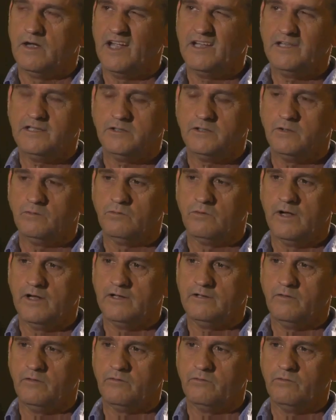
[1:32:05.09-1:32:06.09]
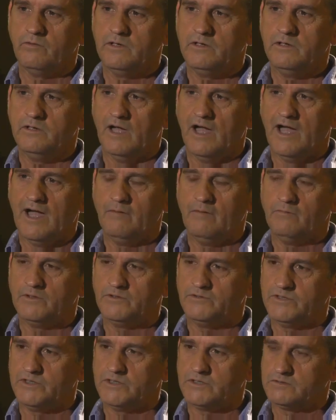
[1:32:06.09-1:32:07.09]
82 or 83, I
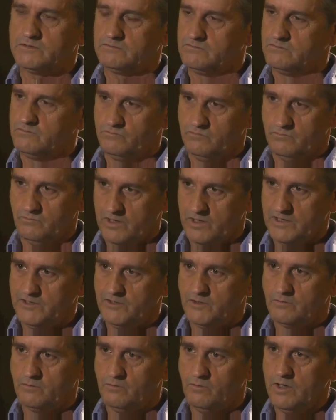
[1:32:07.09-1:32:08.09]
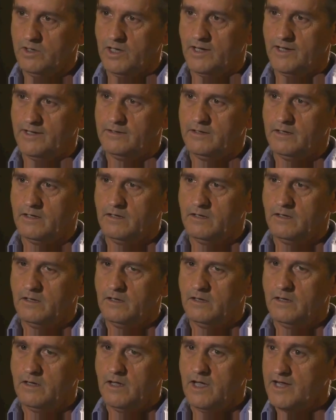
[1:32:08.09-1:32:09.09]
was just ready to quit,
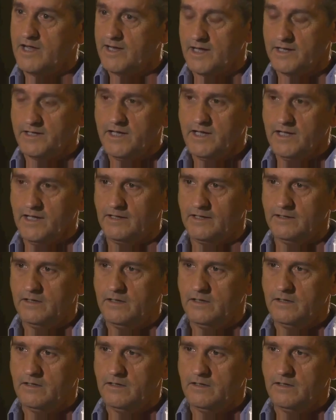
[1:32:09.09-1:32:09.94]
and I did.